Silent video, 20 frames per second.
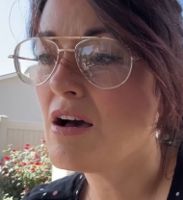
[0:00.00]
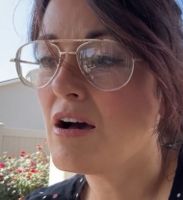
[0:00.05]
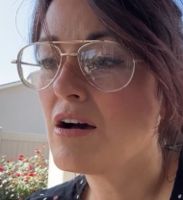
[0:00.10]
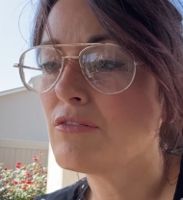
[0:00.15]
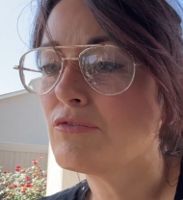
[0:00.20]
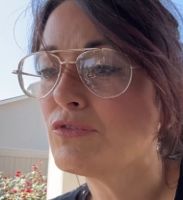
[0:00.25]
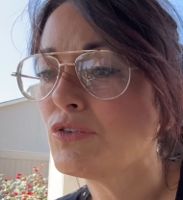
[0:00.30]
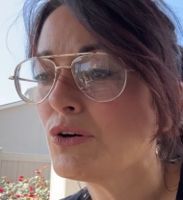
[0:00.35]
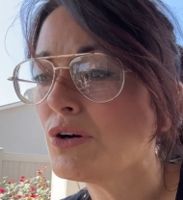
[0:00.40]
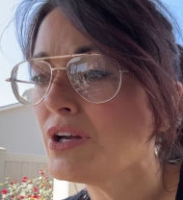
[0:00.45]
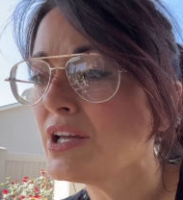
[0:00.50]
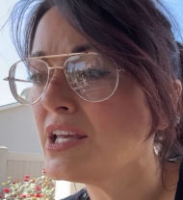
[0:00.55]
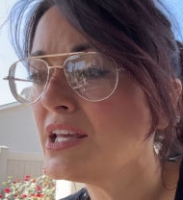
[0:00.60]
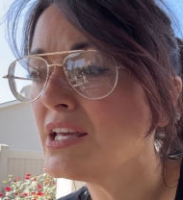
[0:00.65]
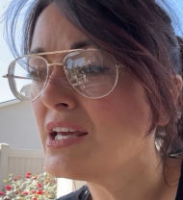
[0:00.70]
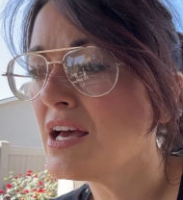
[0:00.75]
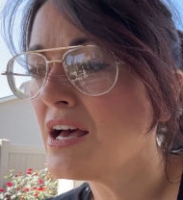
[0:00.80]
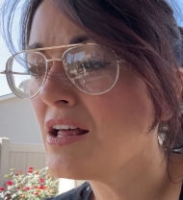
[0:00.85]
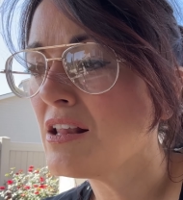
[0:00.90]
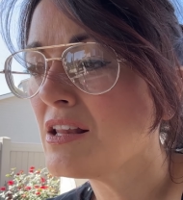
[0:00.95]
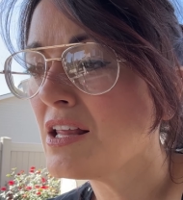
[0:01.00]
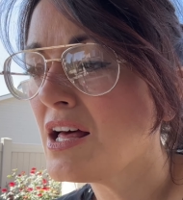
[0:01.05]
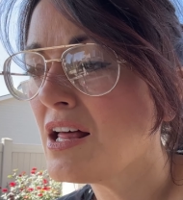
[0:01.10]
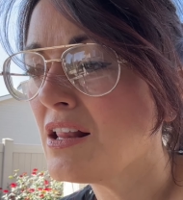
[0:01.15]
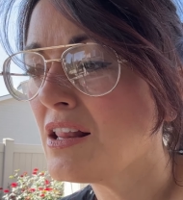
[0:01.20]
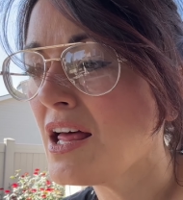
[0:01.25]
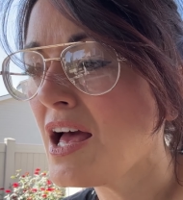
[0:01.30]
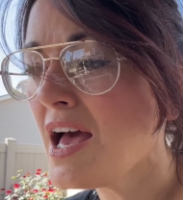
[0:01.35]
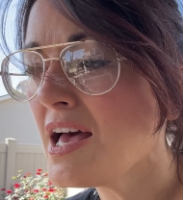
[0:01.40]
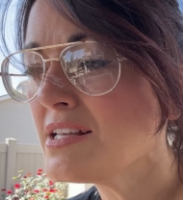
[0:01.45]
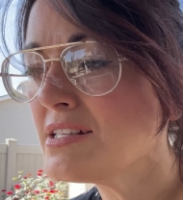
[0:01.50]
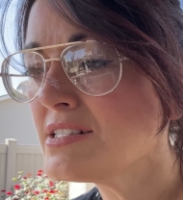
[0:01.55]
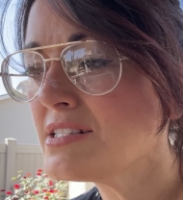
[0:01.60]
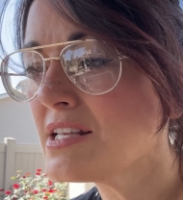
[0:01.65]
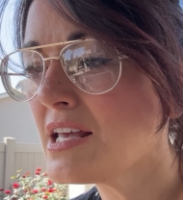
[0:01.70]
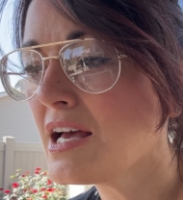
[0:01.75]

For ELLS,